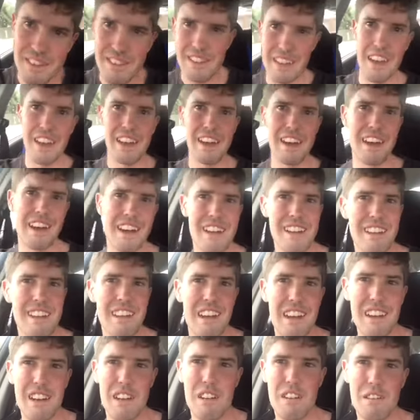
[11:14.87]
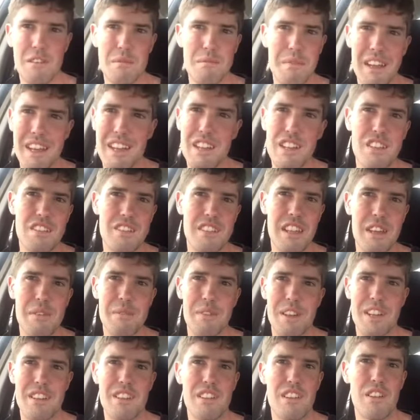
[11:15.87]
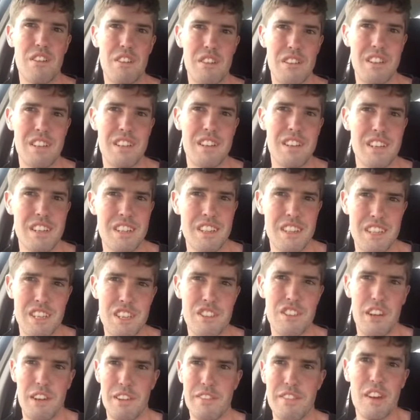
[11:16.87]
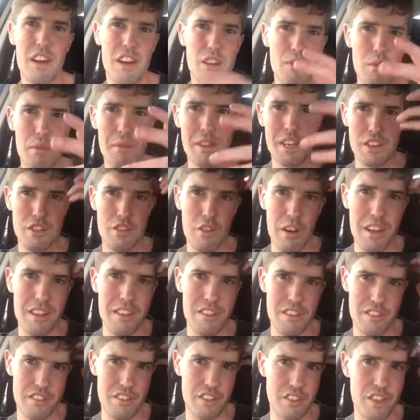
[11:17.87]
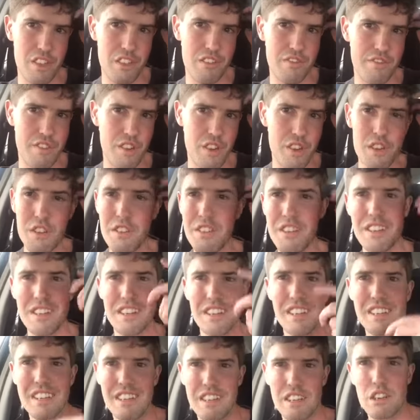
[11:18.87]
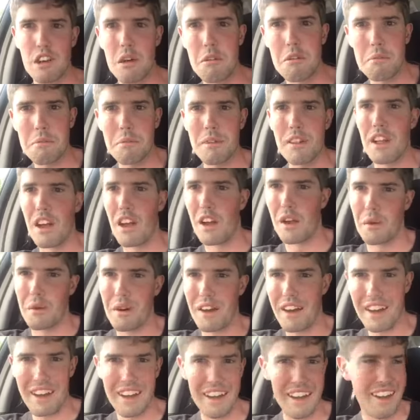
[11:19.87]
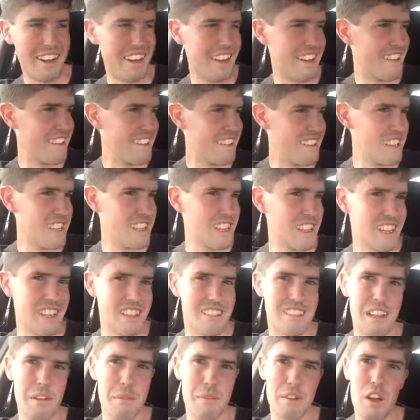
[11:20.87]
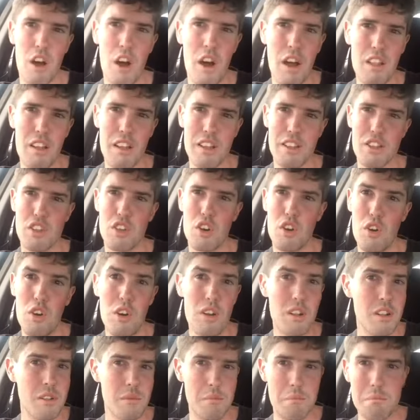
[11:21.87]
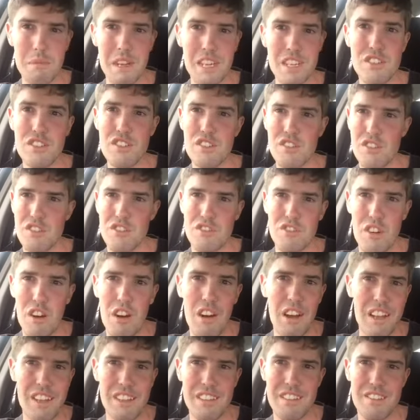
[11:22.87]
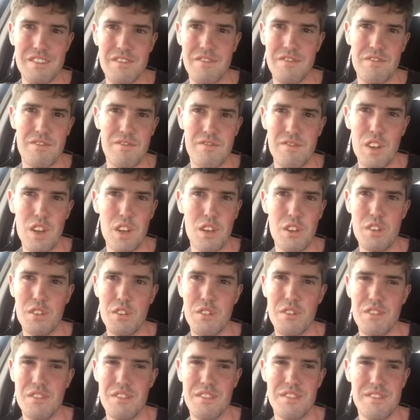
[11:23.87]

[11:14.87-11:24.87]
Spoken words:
I don't know, make a new segment on the show. If you guys want me to try new food, comment below. The segment I like to call Mitchell Tries Food.